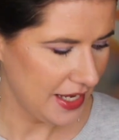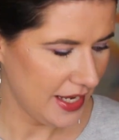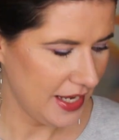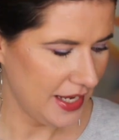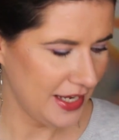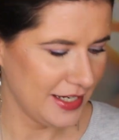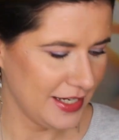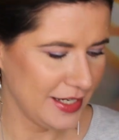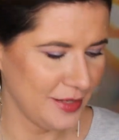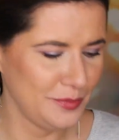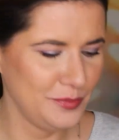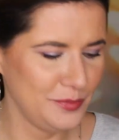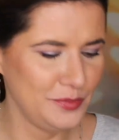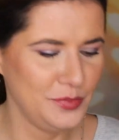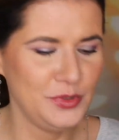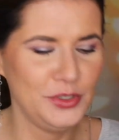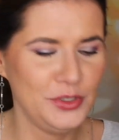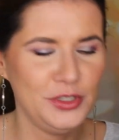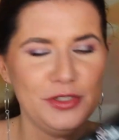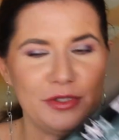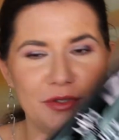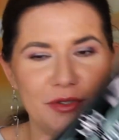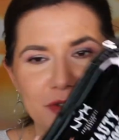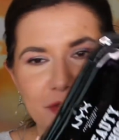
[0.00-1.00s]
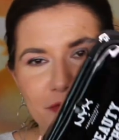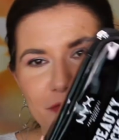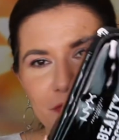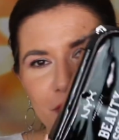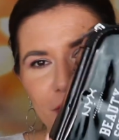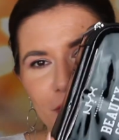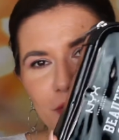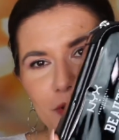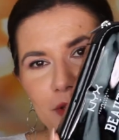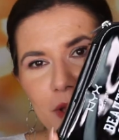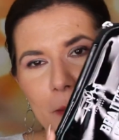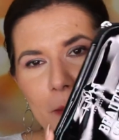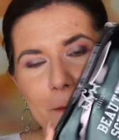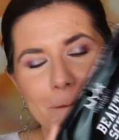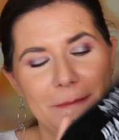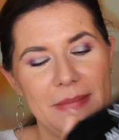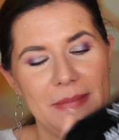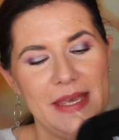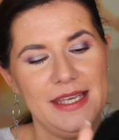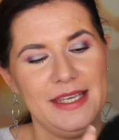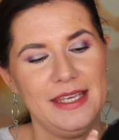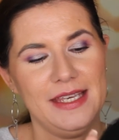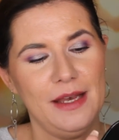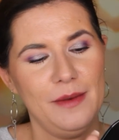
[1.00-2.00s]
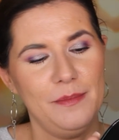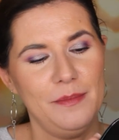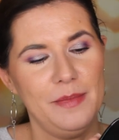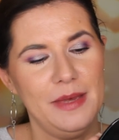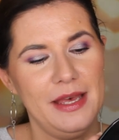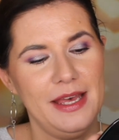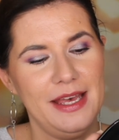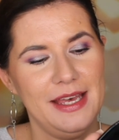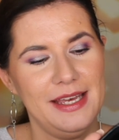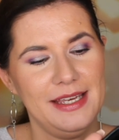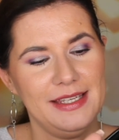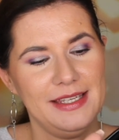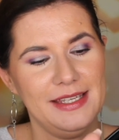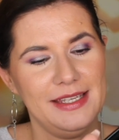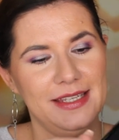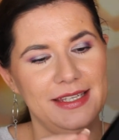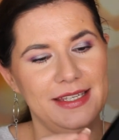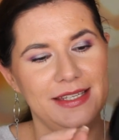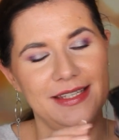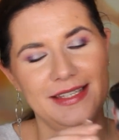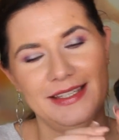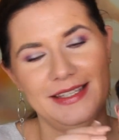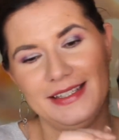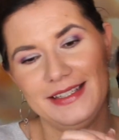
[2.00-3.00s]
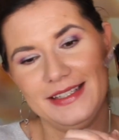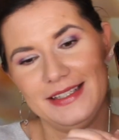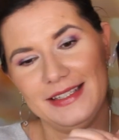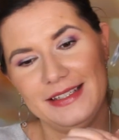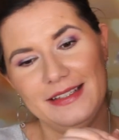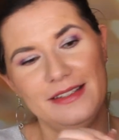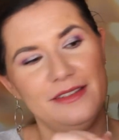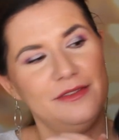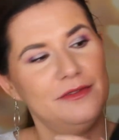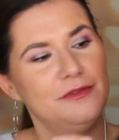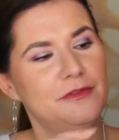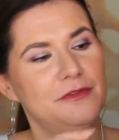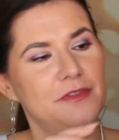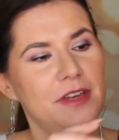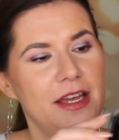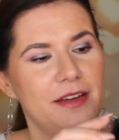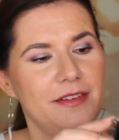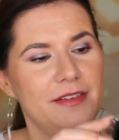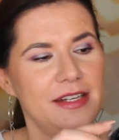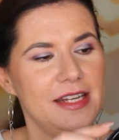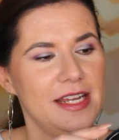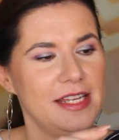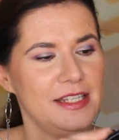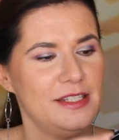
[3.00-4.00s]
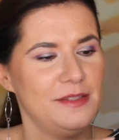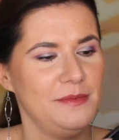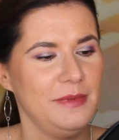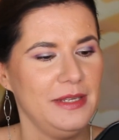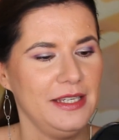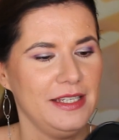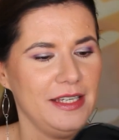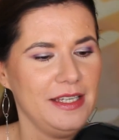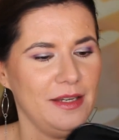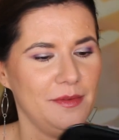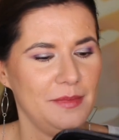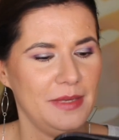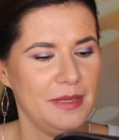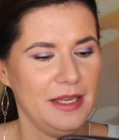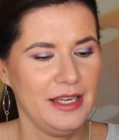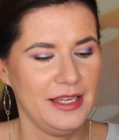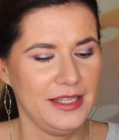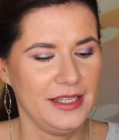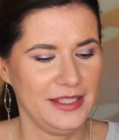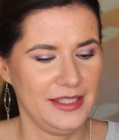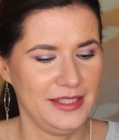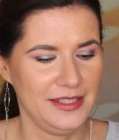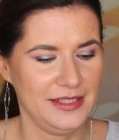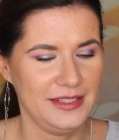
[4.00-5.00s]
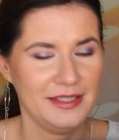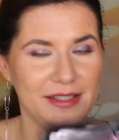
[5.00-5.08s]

and a beautiful makeup bag. Very nice makeup bag.